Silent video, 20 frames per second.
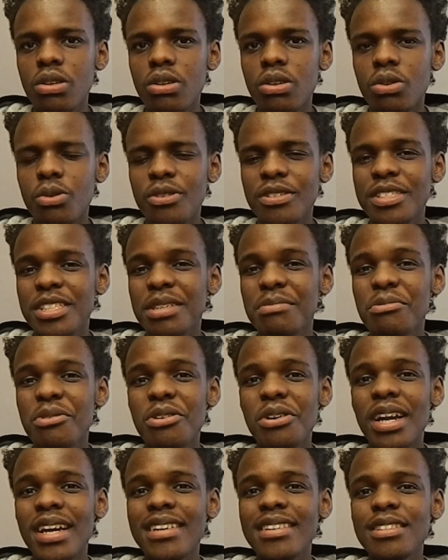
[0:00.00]
or some
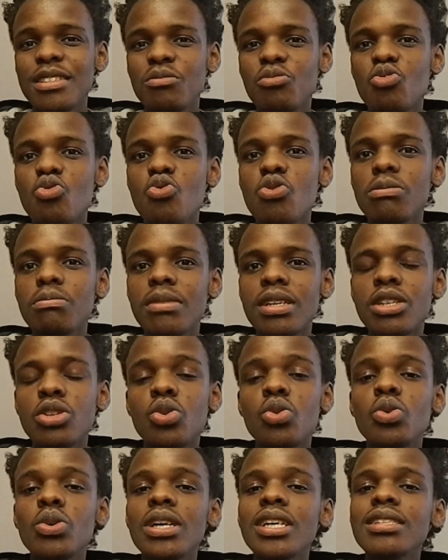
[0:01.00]
random woman
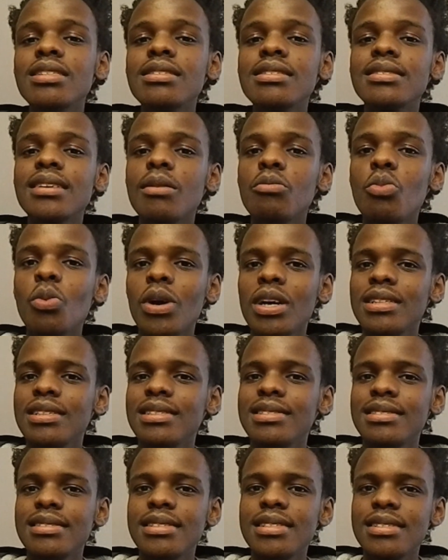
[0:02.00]
who is
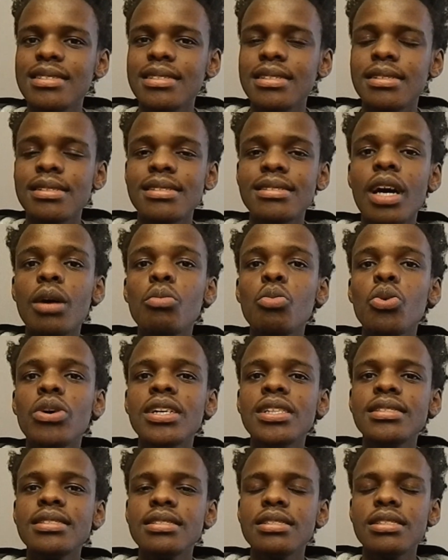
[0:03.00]
someone's sister,
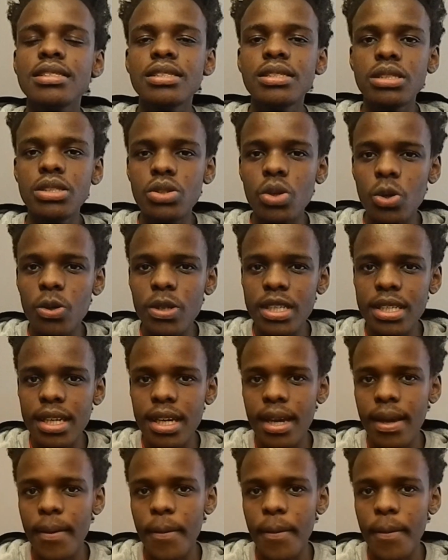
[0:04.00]
someone's daughter,